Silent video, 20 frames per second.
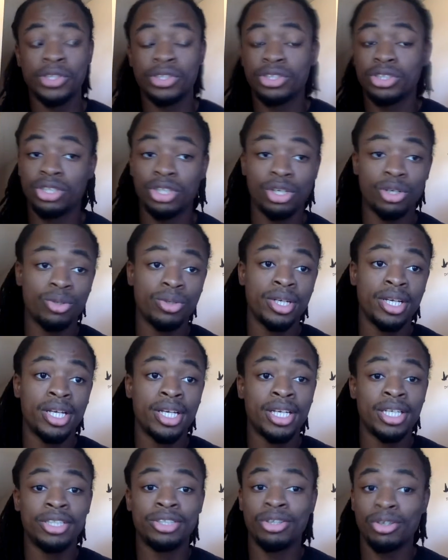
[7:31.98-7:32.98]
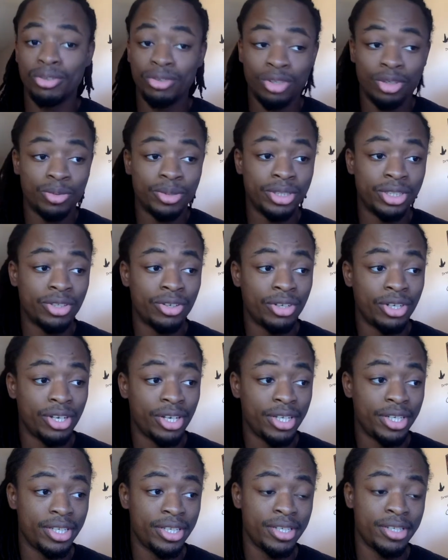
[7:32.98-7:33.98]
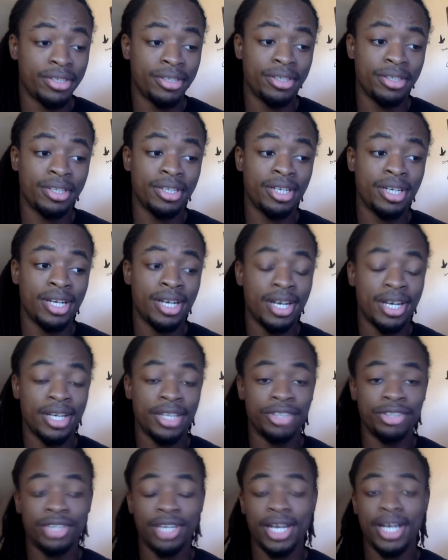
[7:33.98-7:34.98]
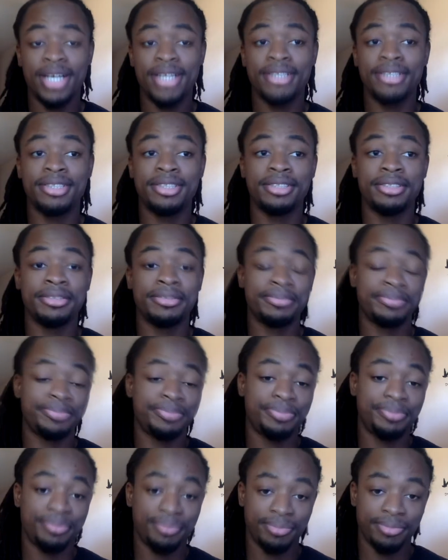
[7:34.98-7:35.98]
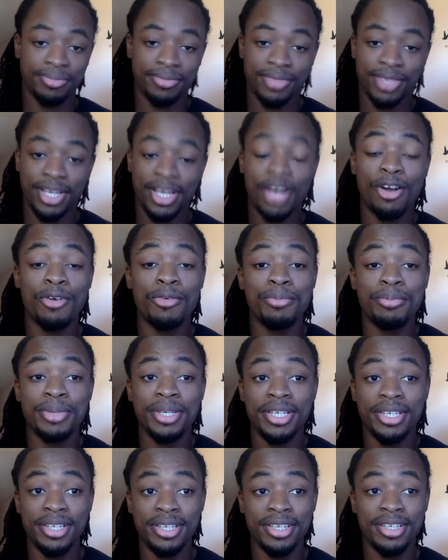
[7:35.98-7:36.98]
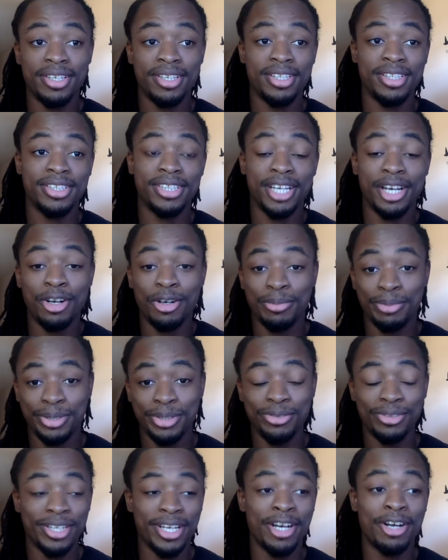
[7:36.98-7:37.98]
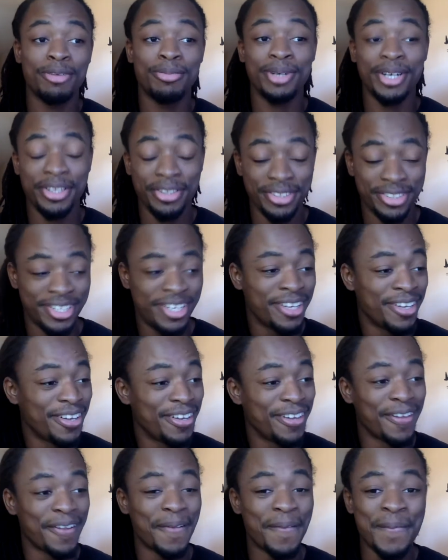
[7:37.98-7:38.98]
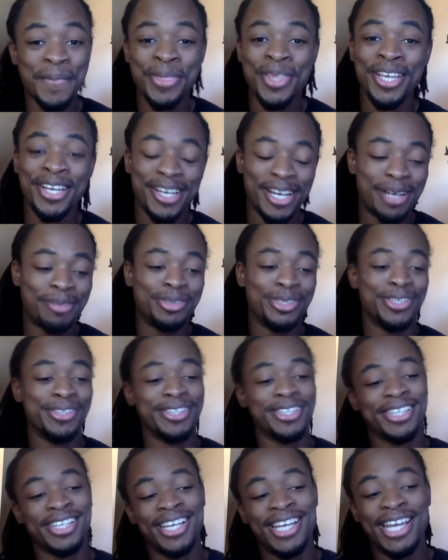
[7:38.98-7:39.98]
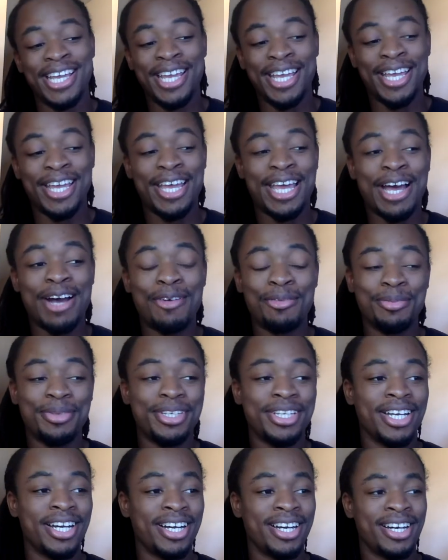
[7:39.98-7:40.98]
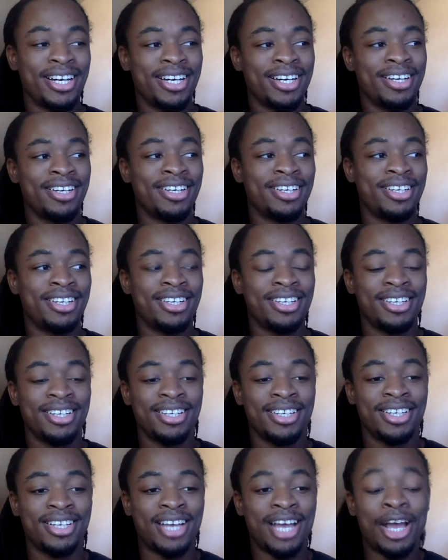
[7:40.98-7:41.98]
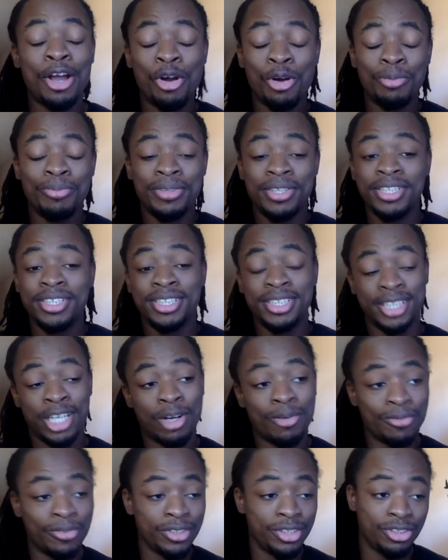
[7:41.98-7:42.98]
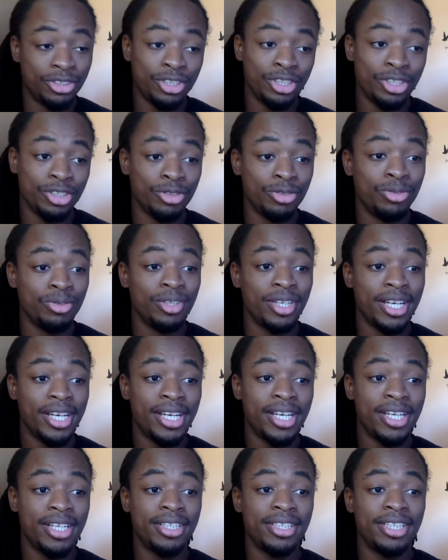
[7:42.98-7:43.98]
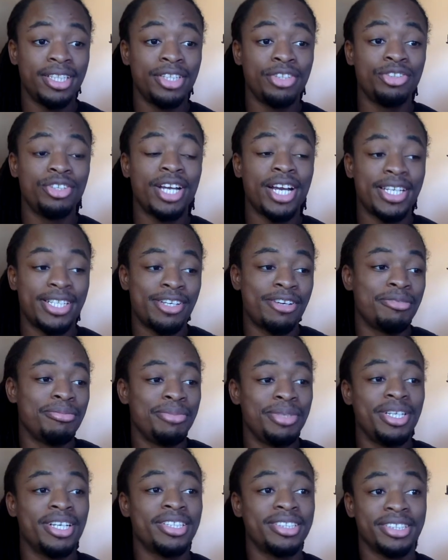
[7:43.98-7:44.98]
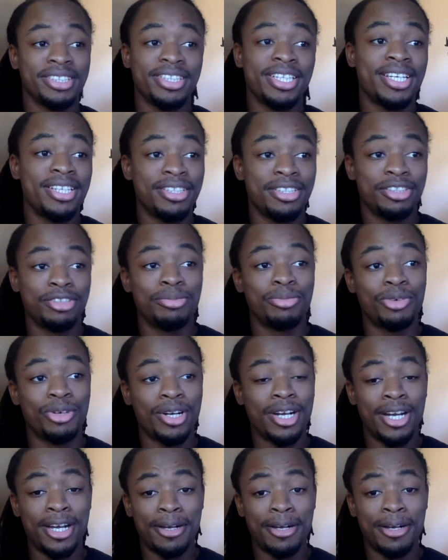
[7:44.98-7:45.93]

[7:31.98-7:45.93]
So don't know what's going on there. You guys help me to help you to help others. I'm joking. Help me. I hope this is helpful to you. And can you guys help me understand this more?